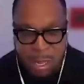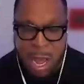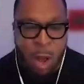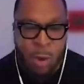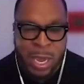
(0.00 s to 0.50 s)

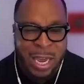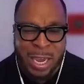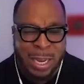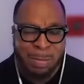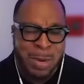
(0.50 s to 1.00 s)
No, he...
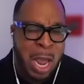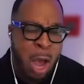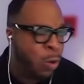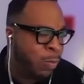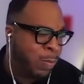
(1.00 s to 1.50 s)
Everybody stop.
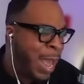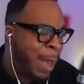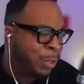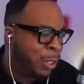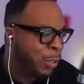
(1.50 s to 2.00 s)
No,
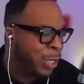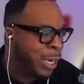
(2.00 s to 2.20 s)
absolutely